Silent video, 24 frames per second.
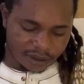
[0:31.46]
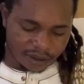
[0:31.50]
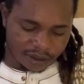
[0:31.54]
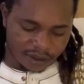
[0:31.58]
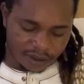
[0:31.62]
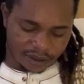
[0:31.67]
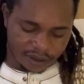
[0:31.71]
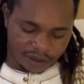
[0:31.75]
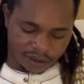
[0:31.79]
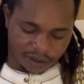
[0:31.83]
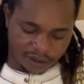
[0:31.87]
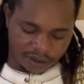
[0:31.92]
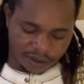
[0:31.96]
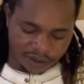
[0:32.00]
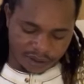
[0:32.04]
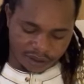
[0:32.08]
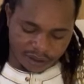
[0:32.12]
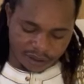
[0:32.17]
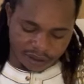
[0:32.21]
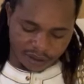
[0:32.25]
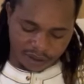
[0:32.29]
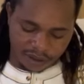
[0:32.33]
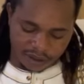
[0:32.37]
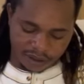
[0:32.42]

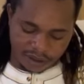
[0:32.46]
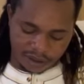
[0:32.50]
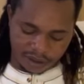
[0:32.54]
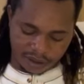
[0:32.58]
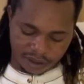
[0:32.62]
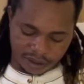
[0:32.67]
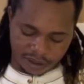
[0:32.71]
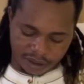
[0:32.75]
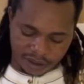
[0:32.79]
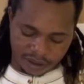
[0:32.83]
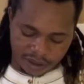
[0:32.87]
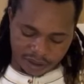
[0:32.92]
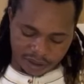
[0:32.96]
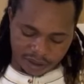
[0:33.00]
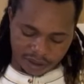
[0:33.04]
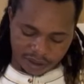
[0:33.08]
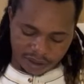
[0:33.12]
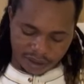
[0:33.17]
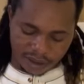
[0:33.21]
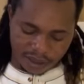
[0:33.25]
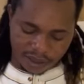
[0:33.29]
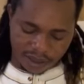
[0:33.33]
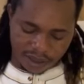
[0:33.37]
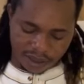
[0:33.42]

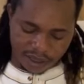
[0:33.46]
No one is speaking in this clip.